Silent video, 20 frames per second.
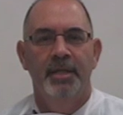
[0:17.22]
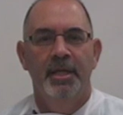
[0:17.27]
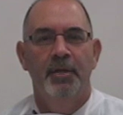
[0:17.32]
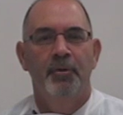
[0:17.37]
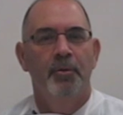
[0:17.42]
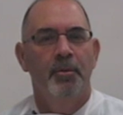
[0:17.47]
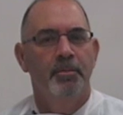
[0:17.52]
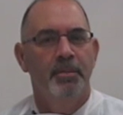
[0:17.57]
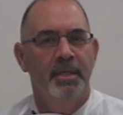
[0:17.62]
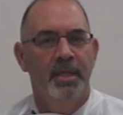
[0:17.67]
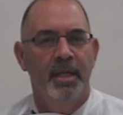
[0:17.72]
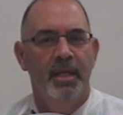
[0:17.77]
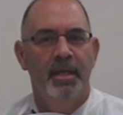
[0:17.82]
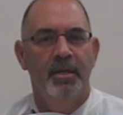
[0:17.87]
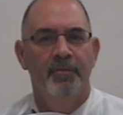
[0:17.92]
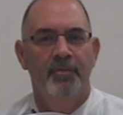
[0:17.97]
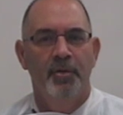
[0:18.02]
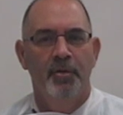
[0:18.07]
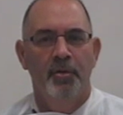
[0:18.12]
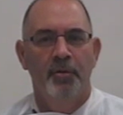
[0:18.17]
Interim Dean
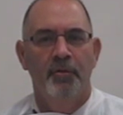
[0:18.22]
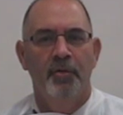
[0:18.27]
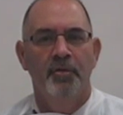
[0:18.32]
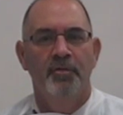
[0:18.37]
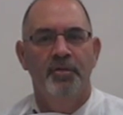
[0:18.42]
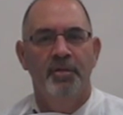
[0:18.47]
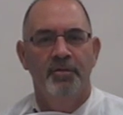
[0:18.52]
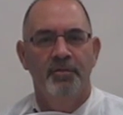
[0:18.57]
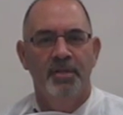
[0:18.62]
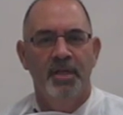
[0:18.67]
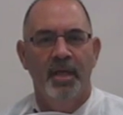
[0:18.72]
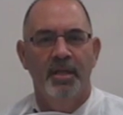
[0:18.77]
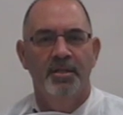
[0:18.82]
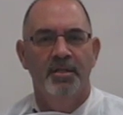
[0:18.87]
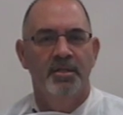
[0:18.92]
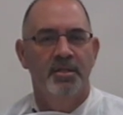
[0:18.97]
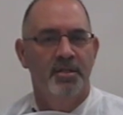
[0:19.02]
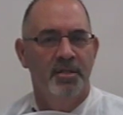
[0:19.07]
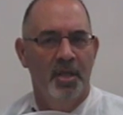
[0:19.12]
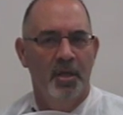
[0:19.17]
of the University of
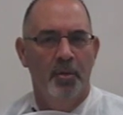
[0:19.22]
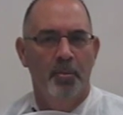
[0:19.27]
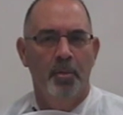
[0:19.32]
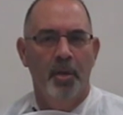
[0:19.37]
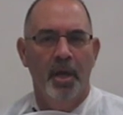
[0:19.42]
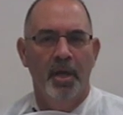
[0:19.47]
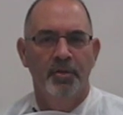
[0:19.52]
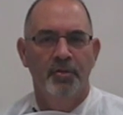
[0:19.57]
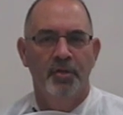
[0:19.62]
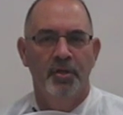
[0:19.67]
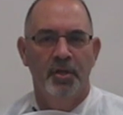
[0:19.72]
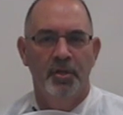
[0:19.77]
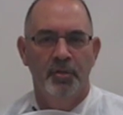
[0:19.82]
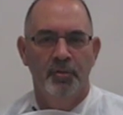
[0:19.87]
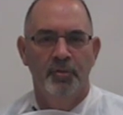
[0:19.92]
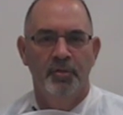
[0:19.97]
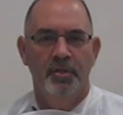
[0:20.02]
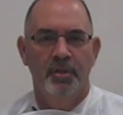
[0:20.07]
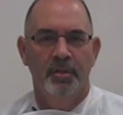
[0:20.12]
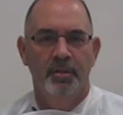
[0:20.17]
Texas Dental Branch at
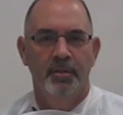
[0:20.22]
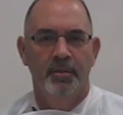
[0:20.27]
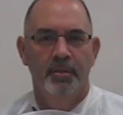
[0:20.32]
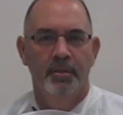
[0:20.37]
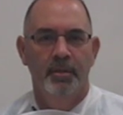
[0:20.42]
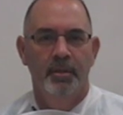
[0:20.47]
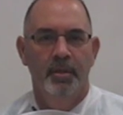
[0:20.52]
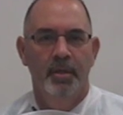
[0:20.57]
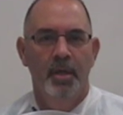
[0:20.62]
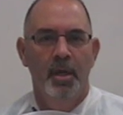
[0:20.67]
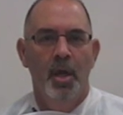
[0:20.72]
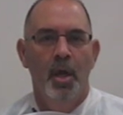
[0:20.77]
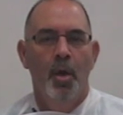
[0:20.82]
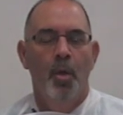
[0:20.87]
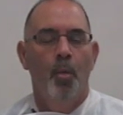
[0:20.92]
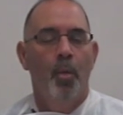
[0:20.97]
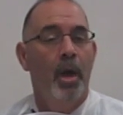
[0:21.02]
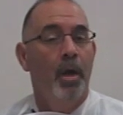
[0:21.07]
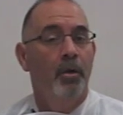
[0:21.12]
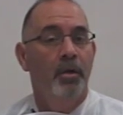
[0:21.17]
Houston.
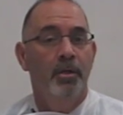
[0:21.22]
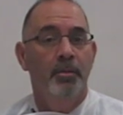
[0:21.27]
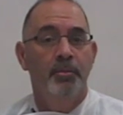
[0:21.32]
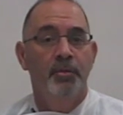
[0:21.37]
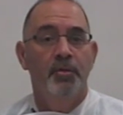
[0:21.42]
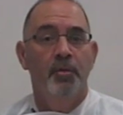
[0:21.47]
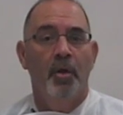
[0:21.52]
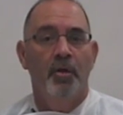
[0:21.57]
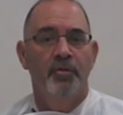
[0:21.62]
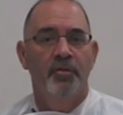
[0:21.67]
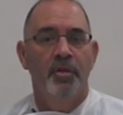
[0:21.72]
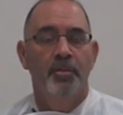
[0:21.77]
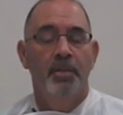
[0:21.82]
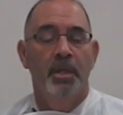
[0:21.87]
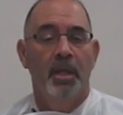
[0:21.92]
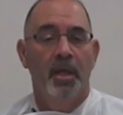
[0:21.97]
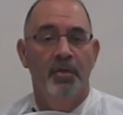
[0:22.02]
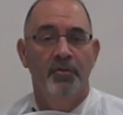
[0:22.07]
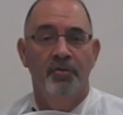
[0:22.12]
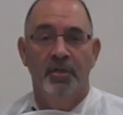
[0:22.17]
Welcome to our
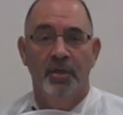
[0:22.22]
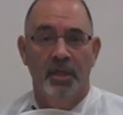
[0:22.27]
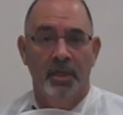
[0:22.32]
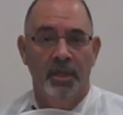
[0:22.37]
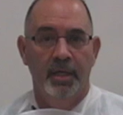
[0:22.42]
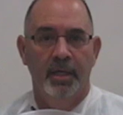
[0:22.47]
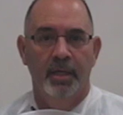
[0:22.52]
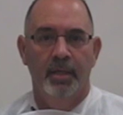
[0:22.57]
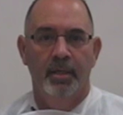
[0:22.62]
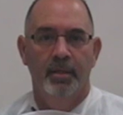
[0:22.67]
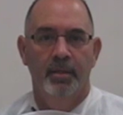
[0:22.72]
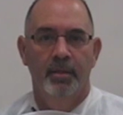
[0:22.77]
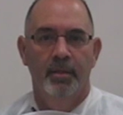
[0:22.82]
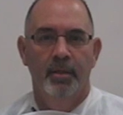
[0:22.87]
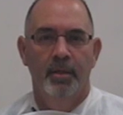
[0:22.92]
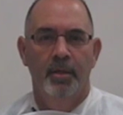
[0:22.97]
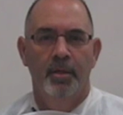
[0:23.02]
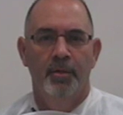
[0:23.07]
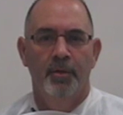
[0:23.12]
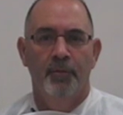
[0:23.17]
simulation clinic,
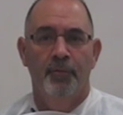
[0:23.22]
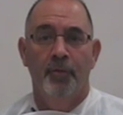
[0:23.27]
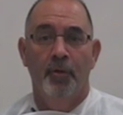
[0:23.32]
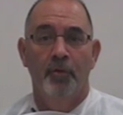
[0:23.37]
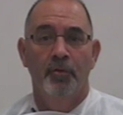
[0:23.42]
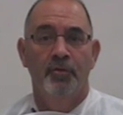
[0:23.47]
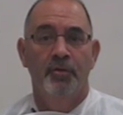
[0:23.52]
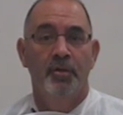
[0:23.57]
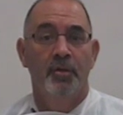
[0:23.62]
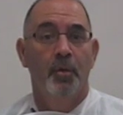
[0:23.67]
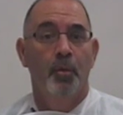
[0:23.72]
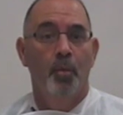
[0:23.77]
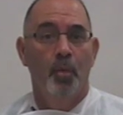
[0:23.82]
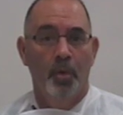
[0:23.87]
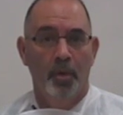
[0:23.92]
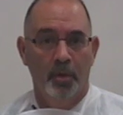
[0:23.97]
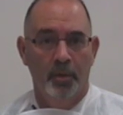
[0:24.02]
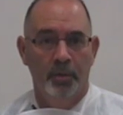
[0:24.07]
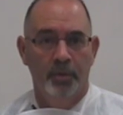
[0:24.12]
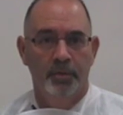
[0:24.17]
the first in the
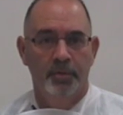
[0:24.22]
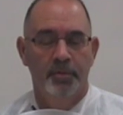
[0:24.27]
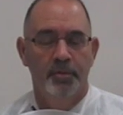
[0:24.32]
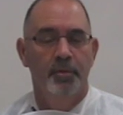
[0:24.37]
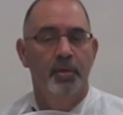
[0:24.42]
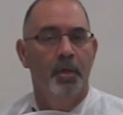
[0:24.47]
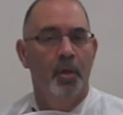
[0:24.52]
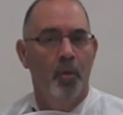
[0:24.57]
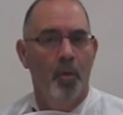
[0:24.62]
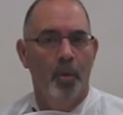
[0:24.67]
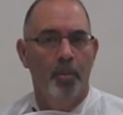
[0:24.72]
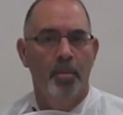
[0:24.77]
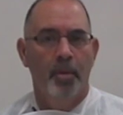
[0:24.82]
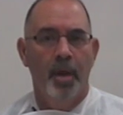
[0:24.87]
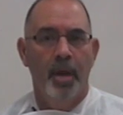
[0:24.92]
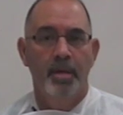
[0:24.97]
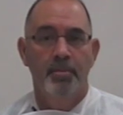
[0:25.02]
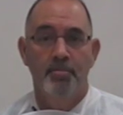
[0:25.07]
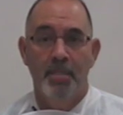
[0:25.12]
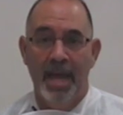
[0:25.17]
world to
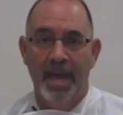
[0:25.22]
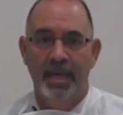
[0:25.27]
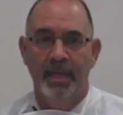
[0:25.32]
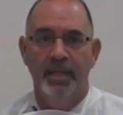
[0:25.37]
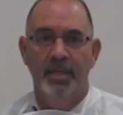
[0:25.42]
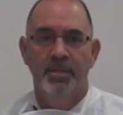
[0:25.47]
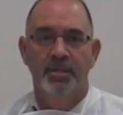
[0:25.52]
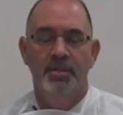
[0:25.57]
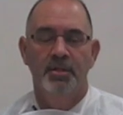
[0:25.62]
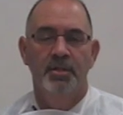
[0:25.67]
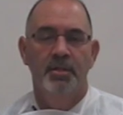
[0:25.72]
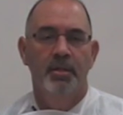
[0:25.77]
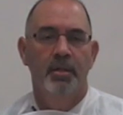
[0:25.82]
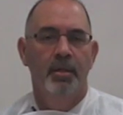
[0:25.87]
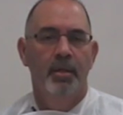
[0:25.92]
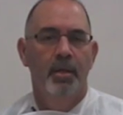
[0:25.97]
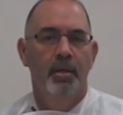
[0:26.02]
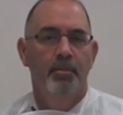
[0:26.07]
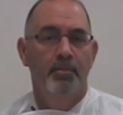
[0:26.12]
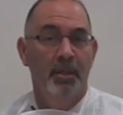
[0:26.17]
incorporate mannequins,
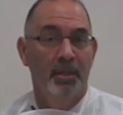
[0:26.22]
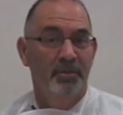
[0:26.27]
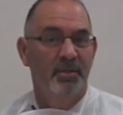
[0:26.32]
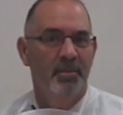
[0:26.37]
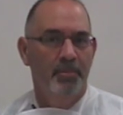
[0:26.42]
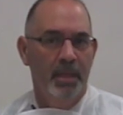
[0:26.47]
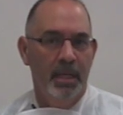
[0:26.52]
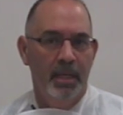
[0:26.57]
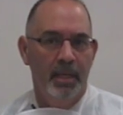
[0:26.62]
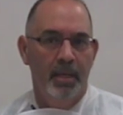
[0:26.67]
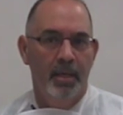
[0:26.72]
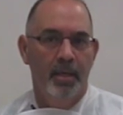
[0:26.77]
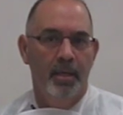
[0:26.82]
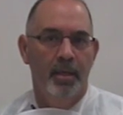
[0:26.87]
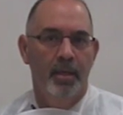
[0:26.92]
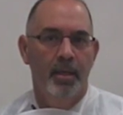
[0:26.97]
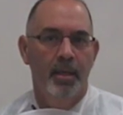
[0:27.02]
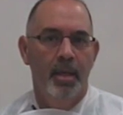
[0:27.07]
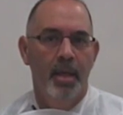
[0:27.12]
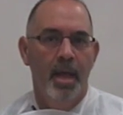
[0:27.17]
multimedia,
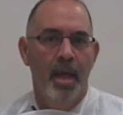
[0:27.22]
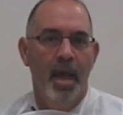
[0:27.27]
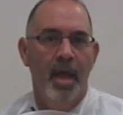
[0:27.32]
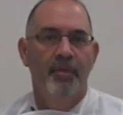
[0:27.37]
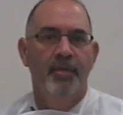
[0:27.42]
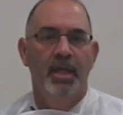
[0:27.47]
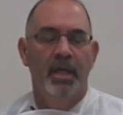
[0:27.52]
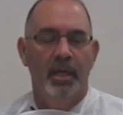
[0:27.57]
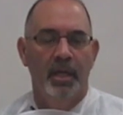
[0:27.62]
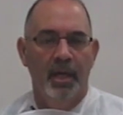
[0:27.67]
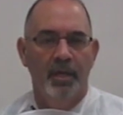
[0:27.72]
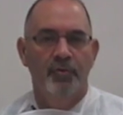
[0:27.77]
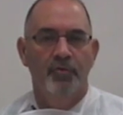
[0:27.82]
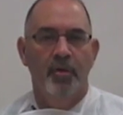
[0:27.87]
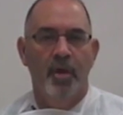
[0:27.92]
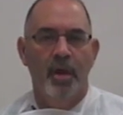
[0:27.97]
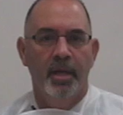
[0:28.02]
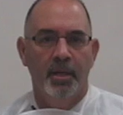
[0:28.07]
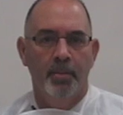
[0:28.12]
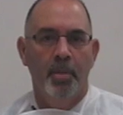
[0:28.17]
and the
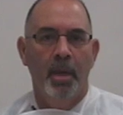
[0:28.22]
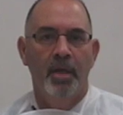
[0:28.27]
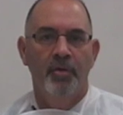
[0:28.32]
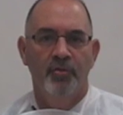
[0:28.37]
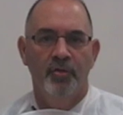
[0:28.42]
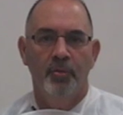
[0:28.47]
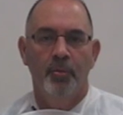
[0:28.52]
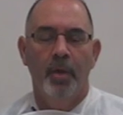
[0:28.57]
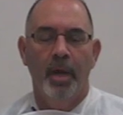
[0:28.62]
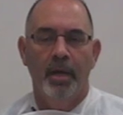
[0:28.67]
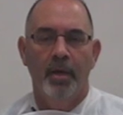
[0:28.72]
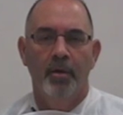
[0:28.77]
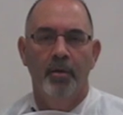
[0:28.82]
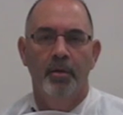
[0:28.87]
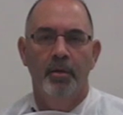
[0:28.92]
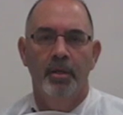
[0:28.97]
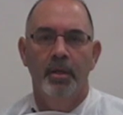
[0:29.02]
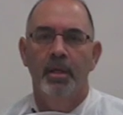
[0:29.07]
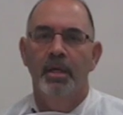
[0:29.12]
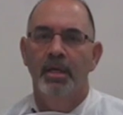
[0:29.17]
electronic patient
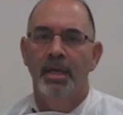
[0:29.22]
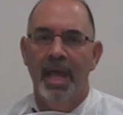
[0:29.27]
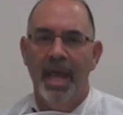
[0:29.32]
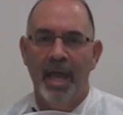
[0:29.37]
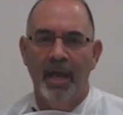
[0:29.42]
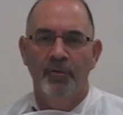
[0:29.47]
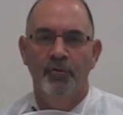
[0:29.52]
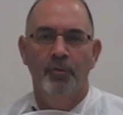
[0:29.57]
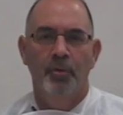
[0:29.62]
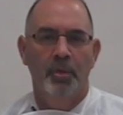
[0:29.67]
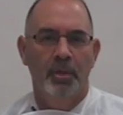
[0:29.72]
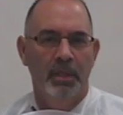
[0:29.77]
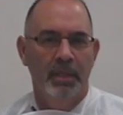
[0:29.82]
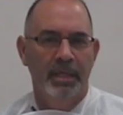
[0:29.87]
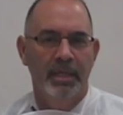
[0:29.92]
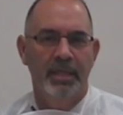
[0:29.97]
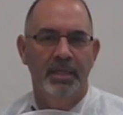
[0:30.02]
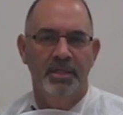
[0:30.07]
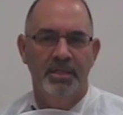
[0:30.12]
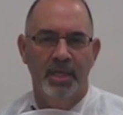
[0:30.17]
record in an actual
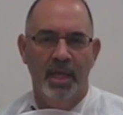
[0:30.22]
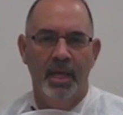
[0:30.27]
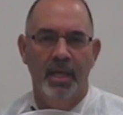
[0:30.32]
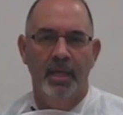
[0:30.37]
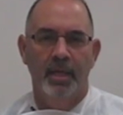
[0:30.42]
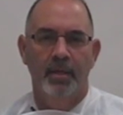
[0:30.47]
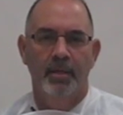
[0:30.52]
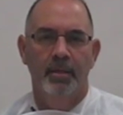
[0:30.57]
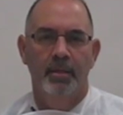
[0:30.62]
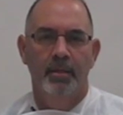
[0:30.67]
clinic setting.